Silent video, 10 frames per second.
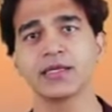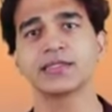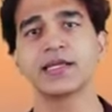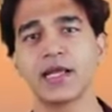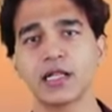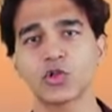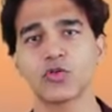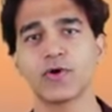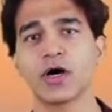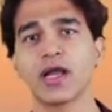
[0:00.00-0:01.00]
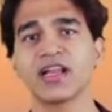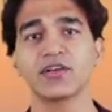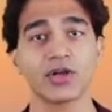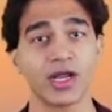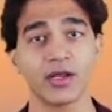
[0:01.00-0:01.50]
the health of our
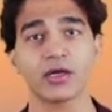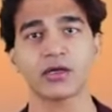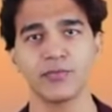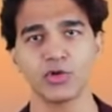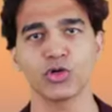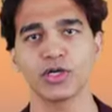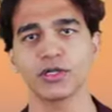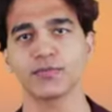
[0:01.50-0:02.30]
entire community.